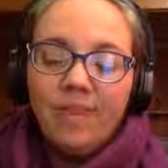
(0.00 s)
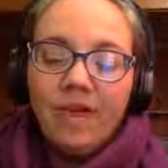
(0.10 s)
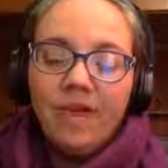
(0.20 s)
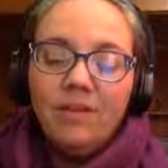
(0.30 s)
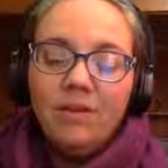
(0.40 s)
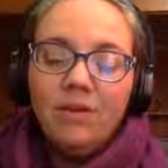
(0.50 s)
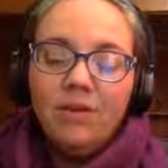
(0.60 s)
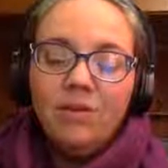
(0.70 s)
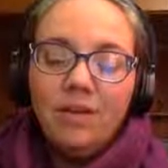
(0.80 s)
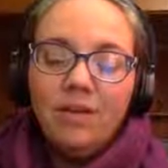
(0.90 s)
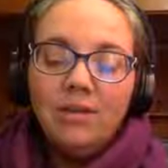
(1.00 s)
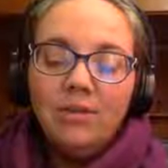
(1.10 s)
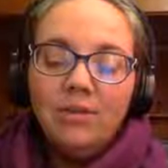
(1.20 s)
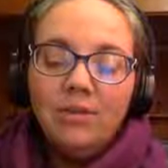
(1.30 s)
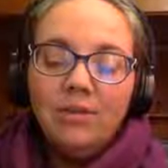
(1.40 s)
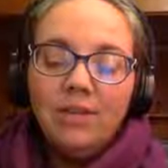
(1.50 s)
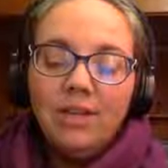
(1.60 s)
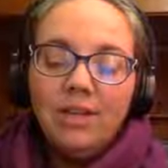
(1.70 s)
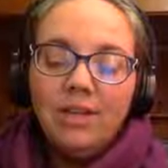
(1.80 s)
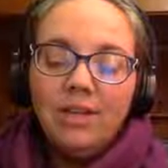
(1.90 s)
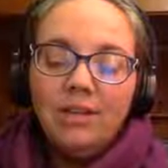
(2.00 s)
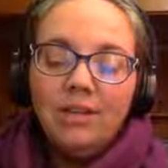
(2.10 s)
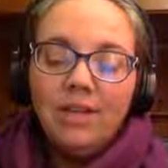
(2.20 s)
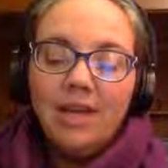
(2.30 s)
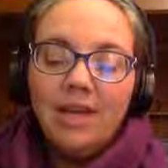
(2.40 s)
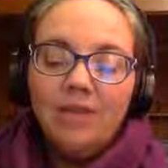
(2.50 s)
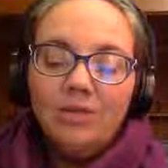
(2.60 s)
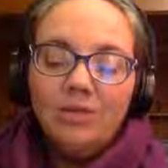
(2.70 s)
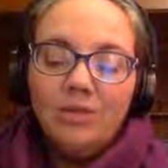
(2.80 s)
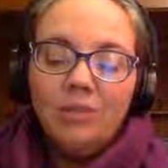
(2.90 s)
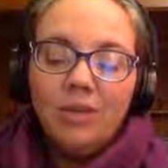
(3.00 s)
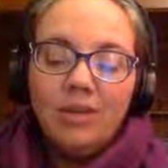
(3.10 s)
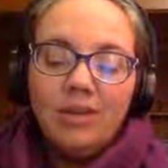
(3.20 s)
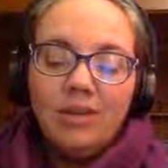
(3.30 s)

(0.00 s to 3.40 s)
I know I am breathing in a short breath.